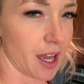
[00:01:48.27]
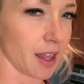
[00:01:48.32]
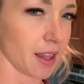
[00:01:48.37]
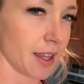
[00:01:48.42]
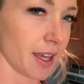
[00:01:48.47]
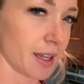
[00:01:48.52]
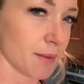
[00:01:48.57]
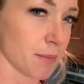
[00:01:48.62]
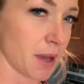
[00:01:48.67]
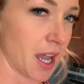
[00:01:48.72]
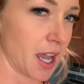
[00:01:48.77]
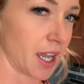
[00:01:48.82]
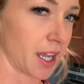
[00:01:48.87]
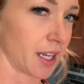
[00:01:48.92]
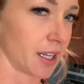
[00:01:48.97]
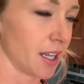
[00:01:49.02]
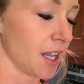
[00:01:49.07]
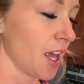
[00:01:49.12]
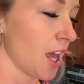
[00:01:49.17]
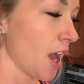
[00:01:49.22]
I like
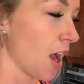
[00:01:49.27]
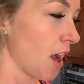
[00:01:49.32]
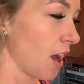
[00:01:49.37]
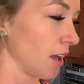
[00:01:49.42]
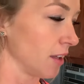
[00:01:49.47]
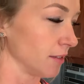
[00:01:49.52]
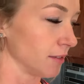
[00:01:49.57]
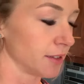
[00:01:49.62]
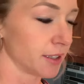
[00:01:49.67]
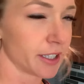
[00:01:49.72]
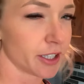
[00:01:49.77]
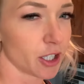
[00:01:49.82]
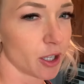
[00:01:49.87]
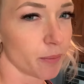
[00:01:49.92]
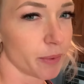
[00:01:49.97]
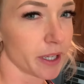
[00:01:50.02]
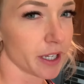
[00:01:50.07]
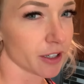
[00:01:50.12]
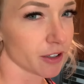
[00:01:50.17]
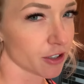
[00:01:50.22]
mine a
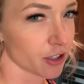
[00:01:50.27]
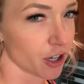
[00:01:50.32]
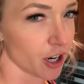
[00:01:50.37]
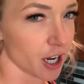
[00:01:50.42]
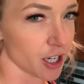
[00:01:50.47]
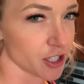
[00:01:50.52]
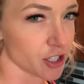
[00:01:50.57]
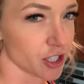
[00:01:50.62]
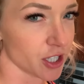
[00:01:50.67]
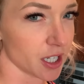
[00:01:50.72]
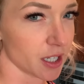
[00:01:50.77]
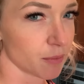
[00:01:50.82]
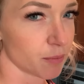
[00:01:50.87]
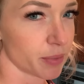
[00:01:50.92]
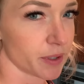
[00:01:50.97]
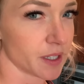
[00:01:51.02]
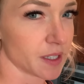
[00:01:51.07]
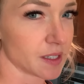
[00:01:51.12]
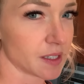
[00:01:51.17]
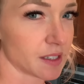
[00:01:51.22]
little bit crunchy,
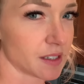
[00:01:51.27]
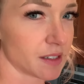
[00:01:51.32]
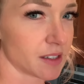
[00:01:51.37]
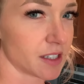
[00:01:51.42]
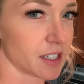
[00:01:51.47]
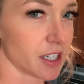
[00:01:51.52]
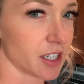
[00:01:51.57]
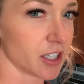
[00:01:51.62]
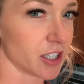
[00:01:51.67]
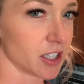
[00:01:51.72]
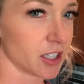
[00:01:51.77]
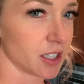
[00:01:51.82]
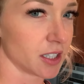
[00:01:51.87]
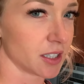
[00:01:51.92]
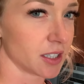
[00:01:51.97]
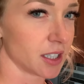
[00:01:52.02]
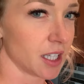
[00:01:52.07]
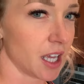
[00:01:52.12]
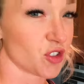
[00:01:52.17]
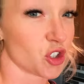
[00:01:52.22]
but
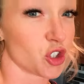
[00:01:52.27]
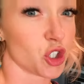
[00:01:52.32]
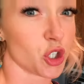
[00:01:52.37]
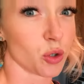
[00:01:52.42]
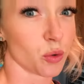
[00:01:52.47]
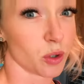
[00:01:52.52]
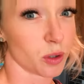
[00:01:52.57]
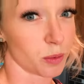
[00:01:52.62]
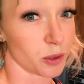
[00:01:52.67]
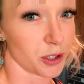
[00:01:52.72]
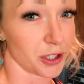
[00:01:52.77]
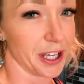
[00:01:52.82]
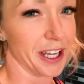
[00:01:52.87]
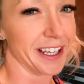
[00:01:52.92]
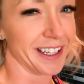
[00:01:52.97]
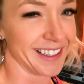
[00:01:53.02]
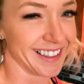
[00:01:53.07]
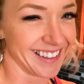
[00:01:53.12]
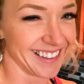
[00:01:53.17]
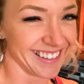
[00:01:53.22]
still chewable,
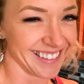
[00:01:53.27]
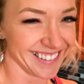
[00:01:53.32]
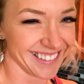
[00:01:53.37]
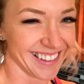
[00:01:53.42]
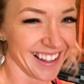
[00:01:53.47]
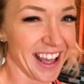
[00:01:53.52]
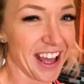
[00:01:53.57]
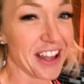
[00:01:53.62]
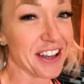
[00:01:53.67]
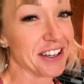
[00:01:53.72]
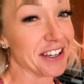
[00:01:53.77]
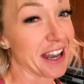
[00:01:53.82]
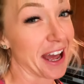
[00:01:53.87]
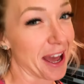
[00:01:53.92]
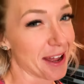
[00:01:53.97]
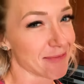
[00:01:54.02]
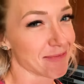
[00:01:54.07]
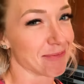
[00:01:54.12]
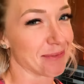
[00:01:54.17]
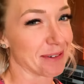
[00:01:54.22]
not